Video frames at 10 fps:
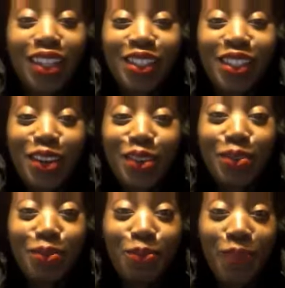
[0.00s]
So,
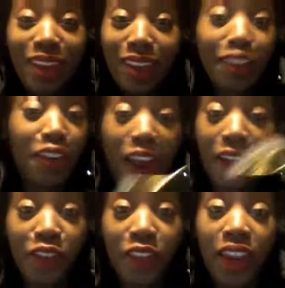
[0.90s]
being the
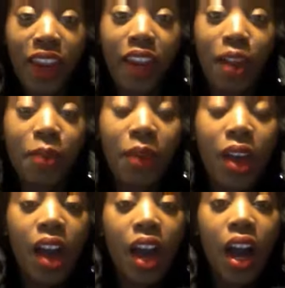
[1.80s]
crafter that I am,
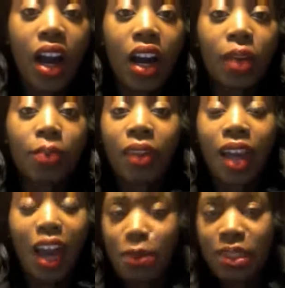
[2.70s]

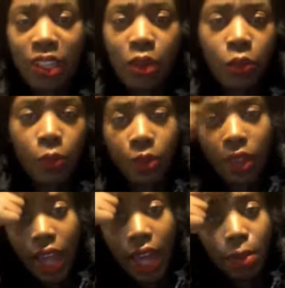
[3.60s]
I've been seeing a
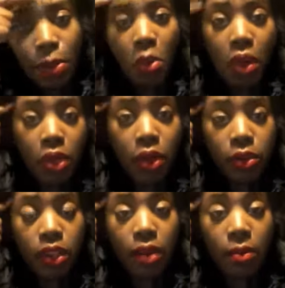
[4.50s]
lot of people wear
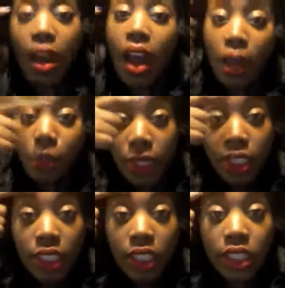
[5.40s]
those
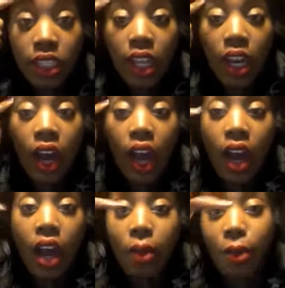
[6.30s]
headpieces.
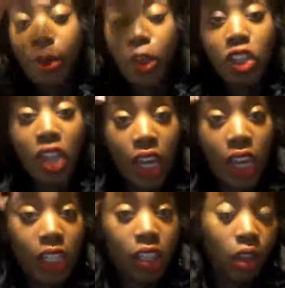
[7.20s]
There'll be
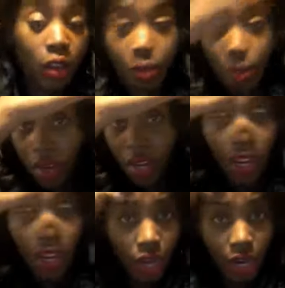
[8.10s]
chains going from right
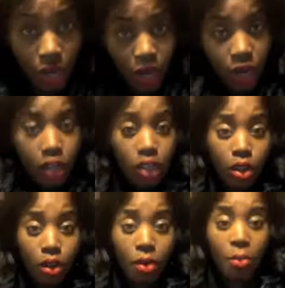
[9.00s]
here to
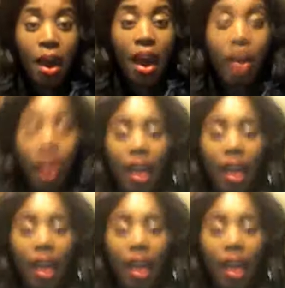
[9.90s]
all the way back,